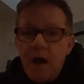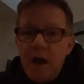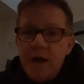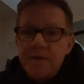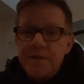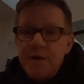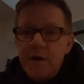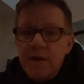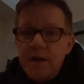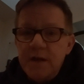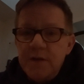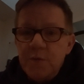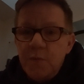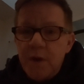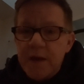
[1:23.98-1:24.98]
I thought
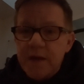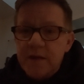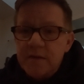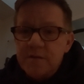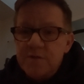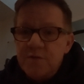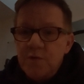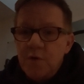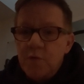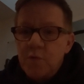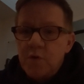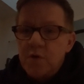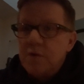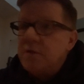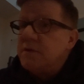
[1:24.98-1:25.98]
I'd awaken to a
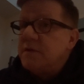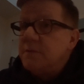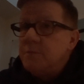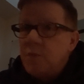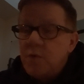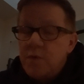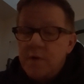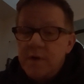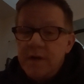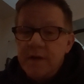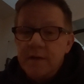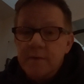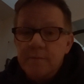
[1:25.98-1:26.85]
world in mourning.